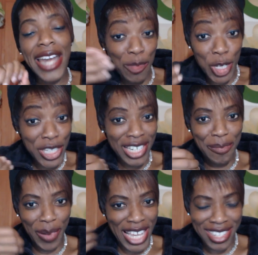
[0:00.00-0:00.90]
And I'm
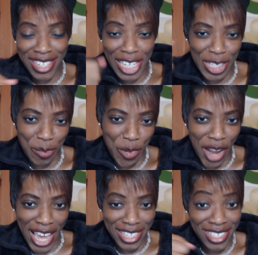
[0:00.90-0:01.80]
usually pleasantly
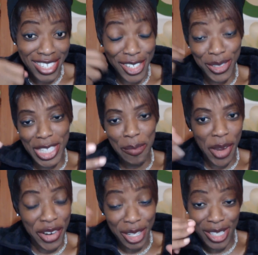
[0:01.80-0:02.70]
surprised to see
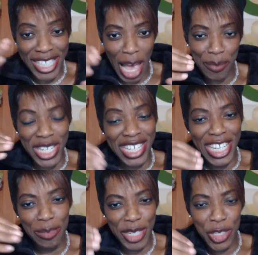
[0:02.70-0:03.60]
miracles
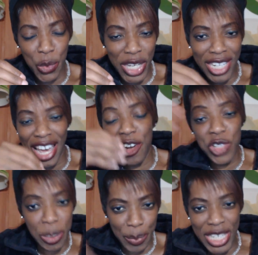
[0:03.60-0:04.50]
happening in between
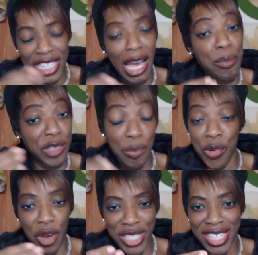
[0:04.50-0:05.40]
and speeding up the
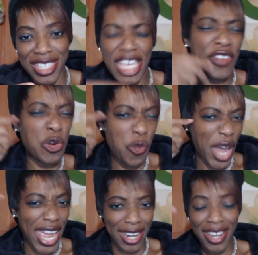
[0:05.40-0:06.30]
process, even
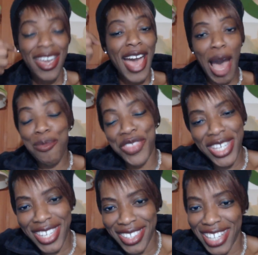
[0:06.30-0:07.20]
when I'm
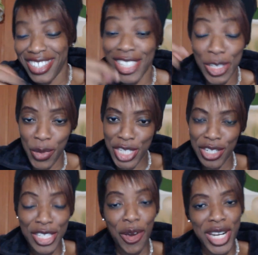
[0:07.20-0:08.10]
thinking that the
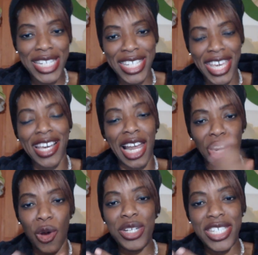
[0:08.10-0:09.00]
situation is going to take
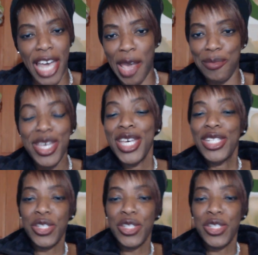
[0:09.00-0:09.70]
a long time.